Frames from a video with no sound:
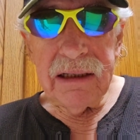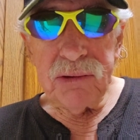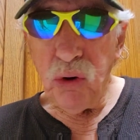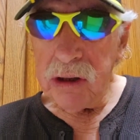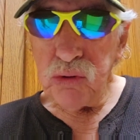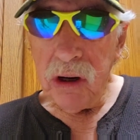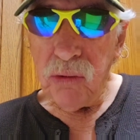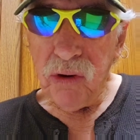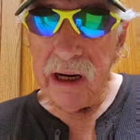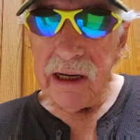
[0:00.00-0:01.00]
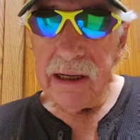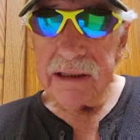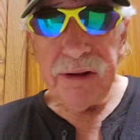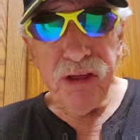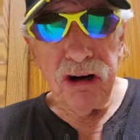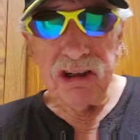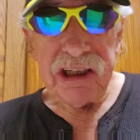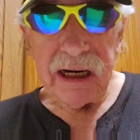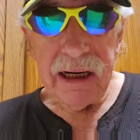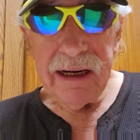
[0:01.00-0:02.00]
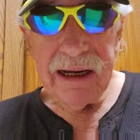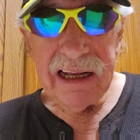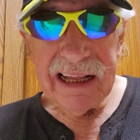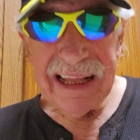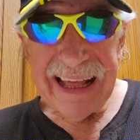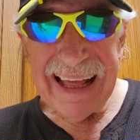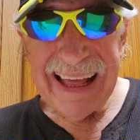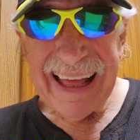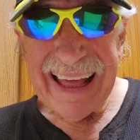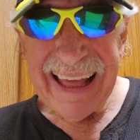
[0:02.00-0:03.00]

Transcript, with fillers: 2023? It's a Thursday. ah,